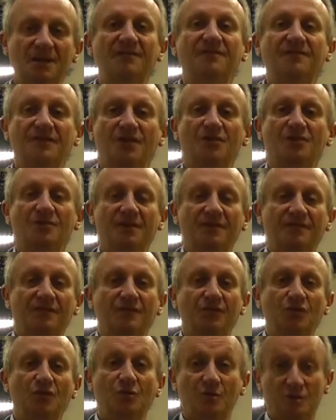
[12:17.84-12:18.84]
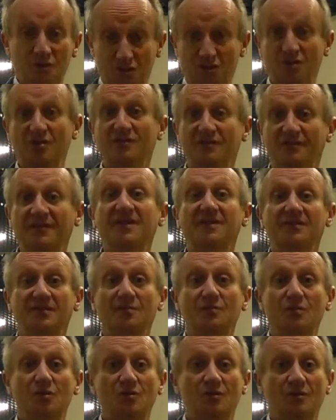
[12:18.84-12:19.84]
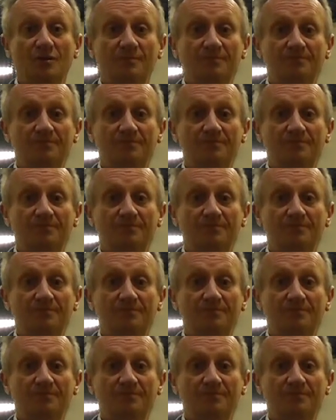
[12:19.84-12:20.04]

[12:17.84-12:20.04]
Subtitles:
that photograph of her, which is on the front of the book.